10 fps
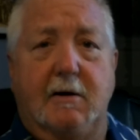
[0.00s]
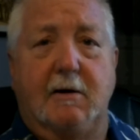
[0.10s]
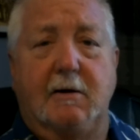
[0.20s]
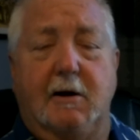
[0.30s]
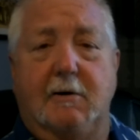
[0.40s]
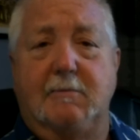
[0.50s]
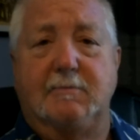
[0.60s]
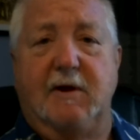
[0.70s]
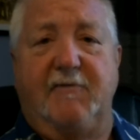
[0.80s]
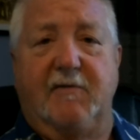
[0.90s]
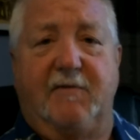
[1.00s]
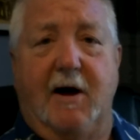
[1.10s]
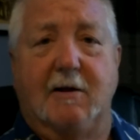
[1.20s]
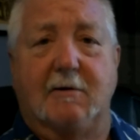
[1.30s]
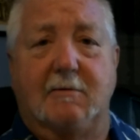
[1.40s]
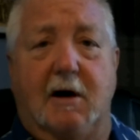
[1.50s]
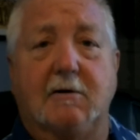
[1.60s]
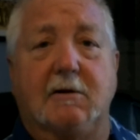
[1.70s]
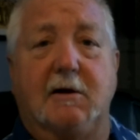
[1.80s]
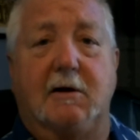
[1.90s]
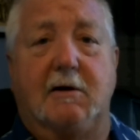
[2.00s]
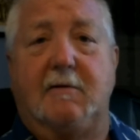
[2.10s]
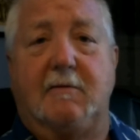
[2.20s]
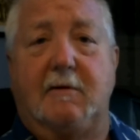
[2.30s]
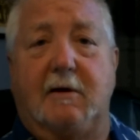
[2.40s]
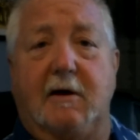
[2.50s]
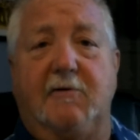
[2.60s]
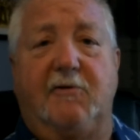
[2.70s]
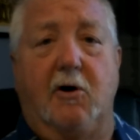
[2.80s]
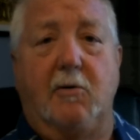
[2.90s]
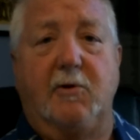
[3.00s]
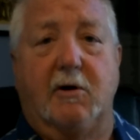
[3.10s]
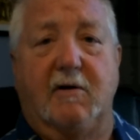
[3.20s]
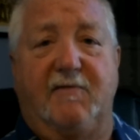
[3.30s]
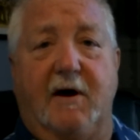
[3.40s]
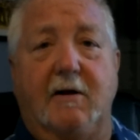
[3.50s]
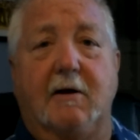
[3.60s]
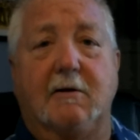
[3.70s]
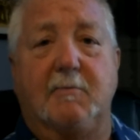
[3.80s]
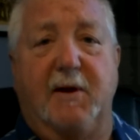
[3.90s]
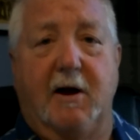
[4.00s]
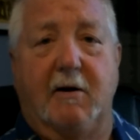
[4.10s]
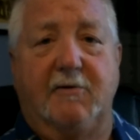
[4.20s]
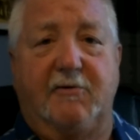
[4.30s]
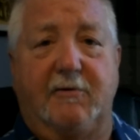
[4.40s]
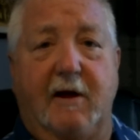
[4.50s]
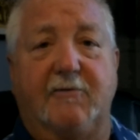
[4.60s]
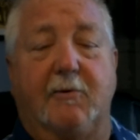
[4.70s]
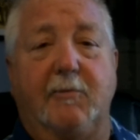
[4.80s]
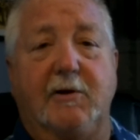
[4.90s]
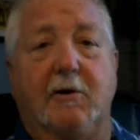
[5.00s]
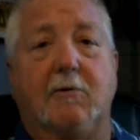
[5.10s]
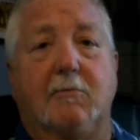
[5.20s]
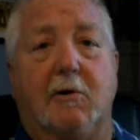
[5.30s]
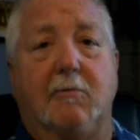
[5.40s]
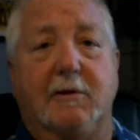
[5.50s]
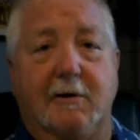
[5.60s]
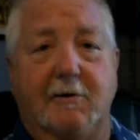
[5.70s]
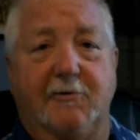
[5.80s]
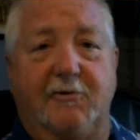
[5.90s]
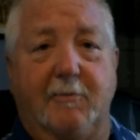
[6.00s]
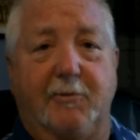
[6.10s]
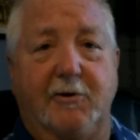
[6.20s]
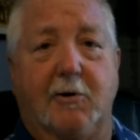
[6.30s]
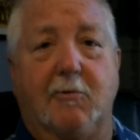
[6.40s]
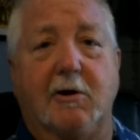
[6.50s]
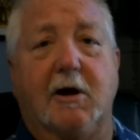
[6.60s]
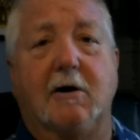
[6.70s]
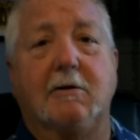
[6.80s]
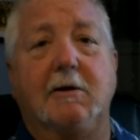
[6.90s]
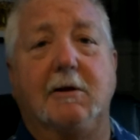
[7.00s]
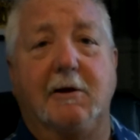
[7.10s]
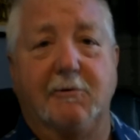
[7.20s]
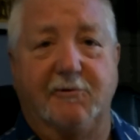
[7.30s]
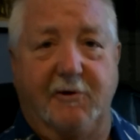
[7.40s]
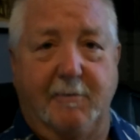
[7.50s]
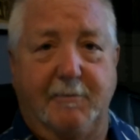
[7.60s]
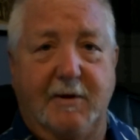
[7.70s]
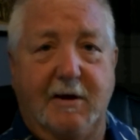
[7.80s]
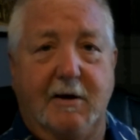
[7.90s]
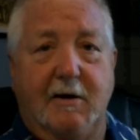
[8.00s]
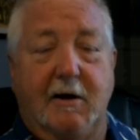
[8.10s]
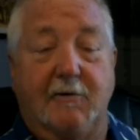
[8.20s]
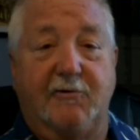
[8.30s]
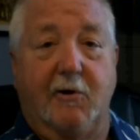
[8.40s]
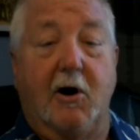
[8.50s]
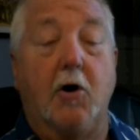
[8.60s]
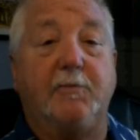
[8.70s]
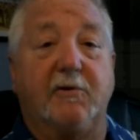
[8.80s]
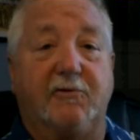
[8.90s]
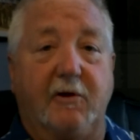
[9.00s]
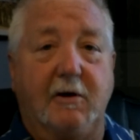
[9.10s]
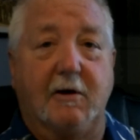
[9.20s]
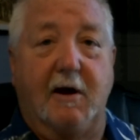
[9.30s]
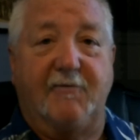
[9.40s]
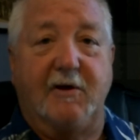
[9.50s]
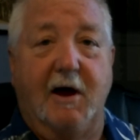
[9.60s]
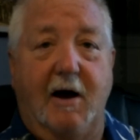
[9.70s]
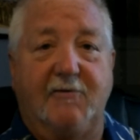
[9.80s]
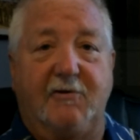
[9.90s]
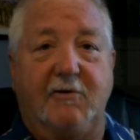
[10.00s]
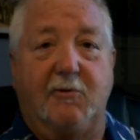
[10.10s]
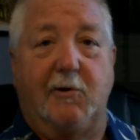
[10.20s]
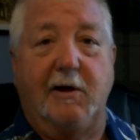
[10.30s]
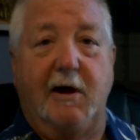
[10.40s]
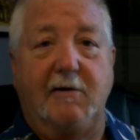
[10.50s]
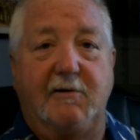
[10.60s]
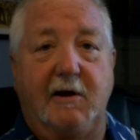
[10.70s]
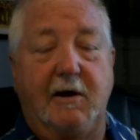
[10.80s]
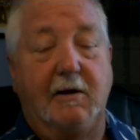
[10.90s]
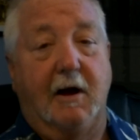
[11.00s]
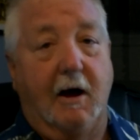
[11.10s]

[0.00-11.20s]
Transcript: if you follow ugly kids home, you're going to find ugly parents. That's what we don't want with leadership. We don't want ugly leadership. And so I hope to see you at FDIC 2018.